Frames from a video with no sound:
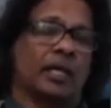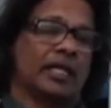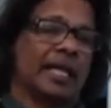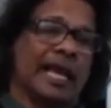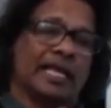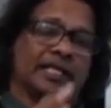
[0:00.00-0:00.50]

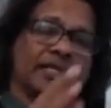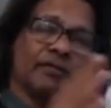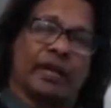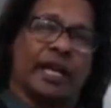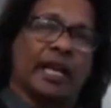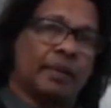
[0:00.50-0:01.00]
that has
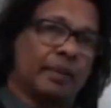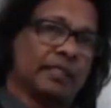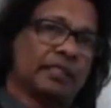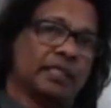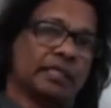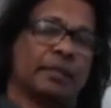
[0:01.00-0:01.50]
different
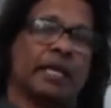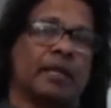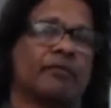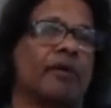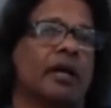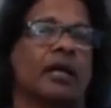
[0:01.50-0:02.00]
databases by
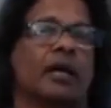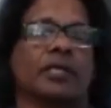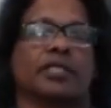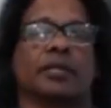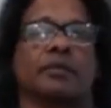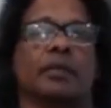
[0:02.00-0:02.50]
different
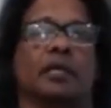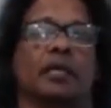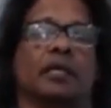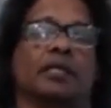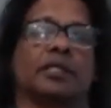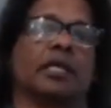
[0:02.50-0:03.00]

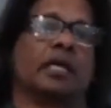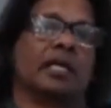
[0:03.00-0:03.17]
customers,